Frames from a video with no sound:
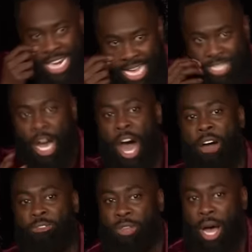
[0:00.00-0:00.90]
days
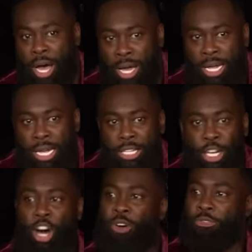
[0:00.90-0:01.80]
after
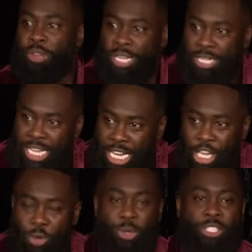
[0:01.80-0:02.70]
the whole thing.
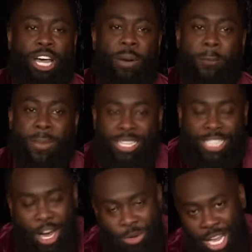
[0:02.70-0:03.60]
It was a
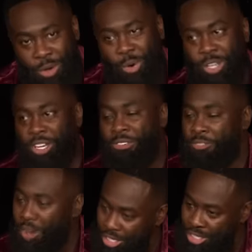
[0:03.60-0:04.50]
mess. I was like, what the
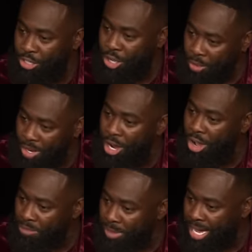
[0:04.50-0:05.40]
fuck is going
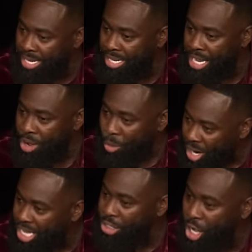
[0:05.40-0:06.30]
on, man?
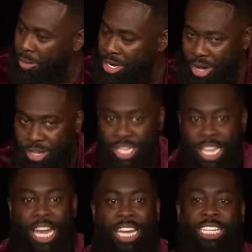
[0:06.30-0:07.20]
What is going on?
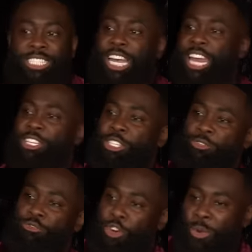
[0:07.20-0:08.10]
And this, and it
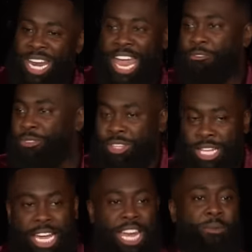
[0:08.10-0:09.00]
just ruined
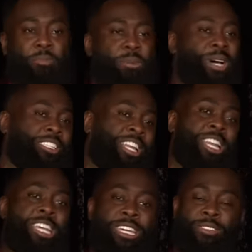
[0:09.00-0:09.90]
everything. And then people had to
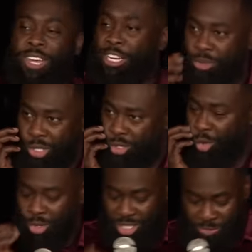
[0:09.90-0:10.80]
leave. And it would just
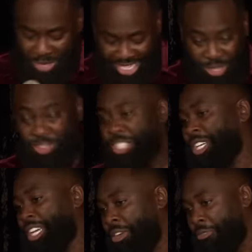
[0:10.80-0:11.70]
cause this big
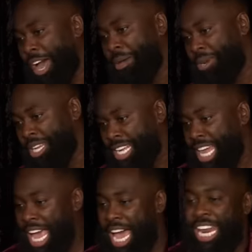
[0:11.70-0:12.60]
division in the family.
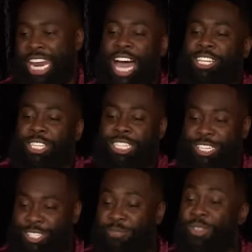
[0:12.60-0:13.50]
And then I just
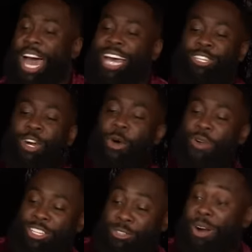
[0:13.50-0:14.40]
had to, I had to go
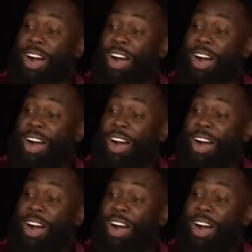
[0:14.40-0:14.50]
around to my